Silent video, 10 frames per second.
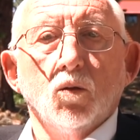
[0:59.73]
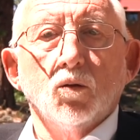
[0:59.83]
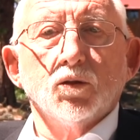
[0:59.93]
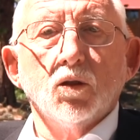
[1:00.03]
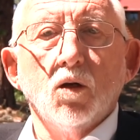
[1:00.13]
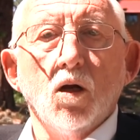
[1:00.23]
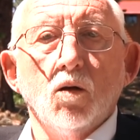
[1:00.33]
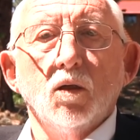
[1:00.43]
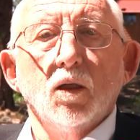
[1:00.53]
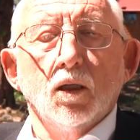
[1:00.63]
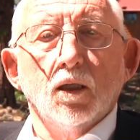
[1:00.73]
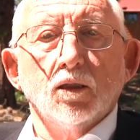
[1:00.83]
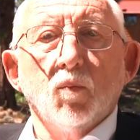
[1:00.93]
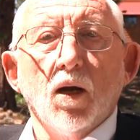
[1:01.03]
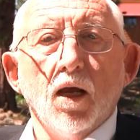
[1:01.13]
also known
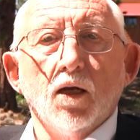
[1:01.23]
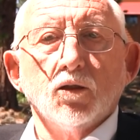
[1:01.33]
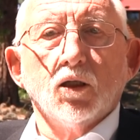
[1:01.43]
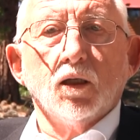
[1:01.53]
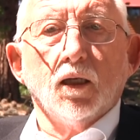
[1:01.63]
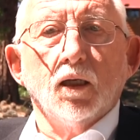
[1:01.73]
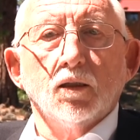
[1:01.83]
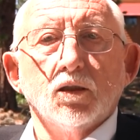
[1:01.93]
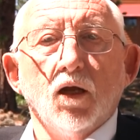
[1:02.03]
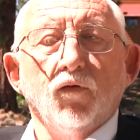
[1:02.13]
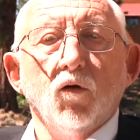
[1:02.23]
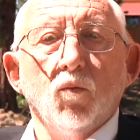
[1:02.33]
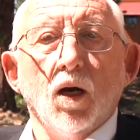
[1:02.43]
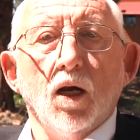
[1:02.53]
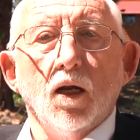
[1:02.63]
as myalgic
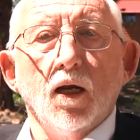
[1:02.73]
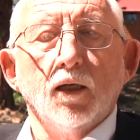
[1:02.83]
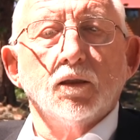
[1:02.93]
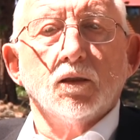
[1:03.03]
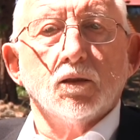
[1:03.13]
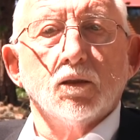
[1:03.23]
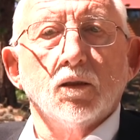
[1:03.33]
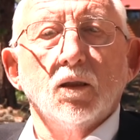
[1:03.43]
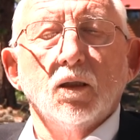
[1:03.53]
encephalomyelitis.